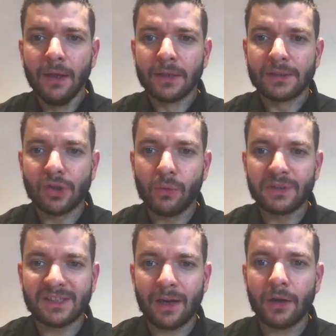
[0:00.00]
So we
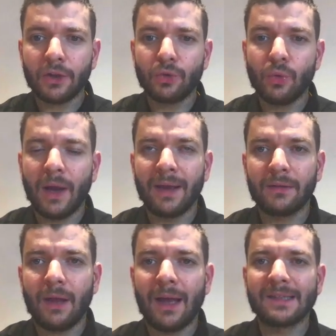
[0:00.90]
started to
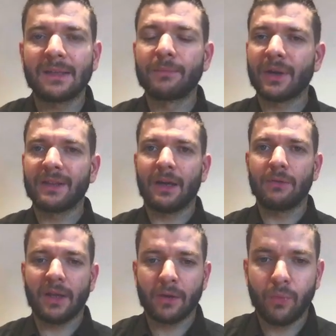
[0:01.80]
analyze and break
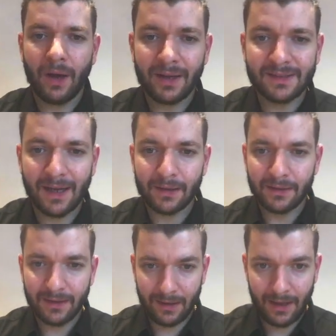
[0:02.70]
down like why exactly
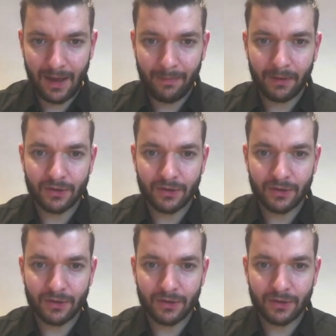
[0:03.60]
that happened.